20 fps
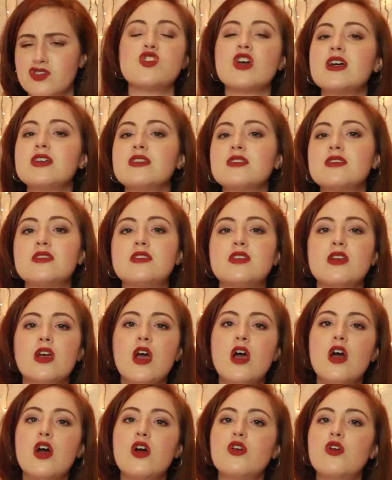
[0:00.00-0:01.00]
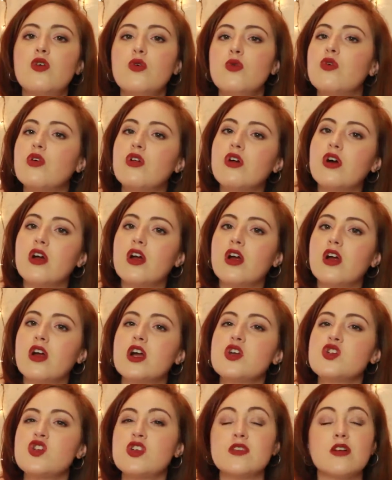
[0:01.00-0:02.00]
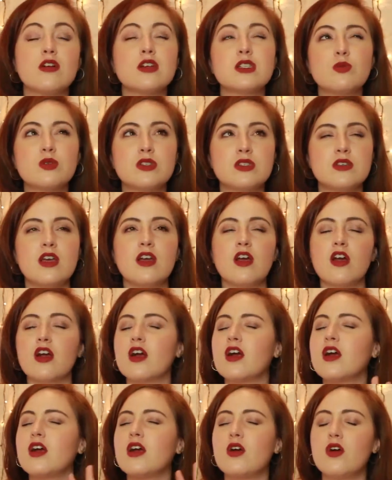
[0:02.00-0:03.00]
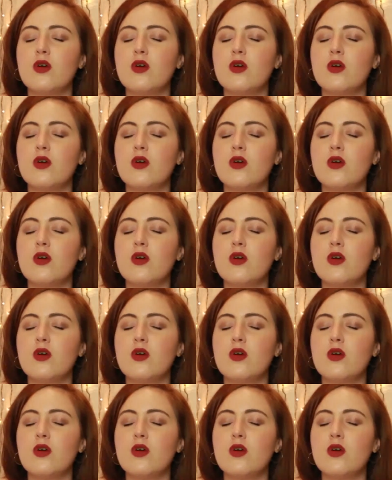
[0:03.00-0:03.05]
Just Google her. She's also a singer,